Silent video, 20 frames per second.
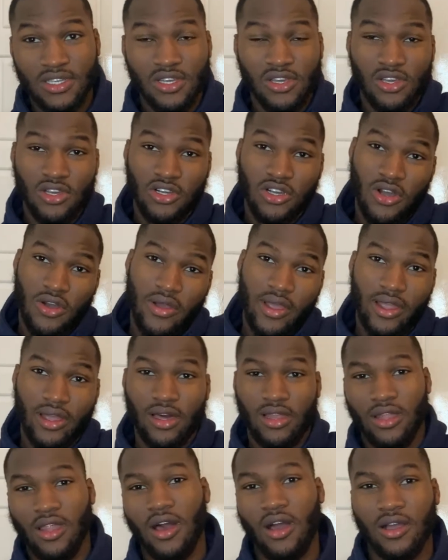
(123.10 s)
going
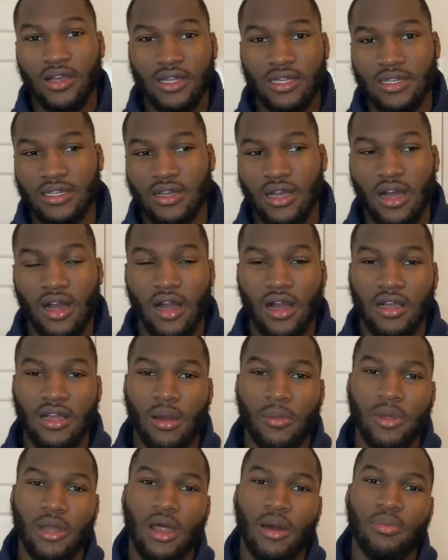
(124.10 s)
along,
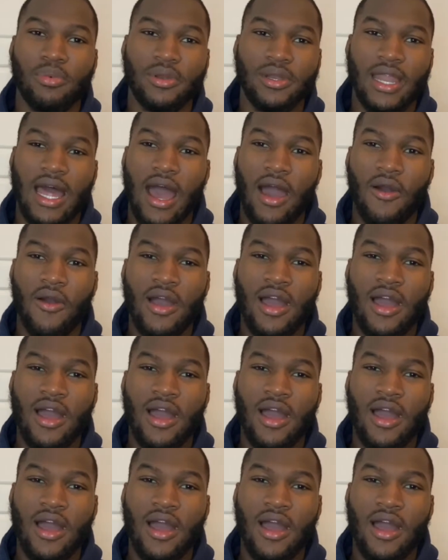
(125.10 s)
coming up now.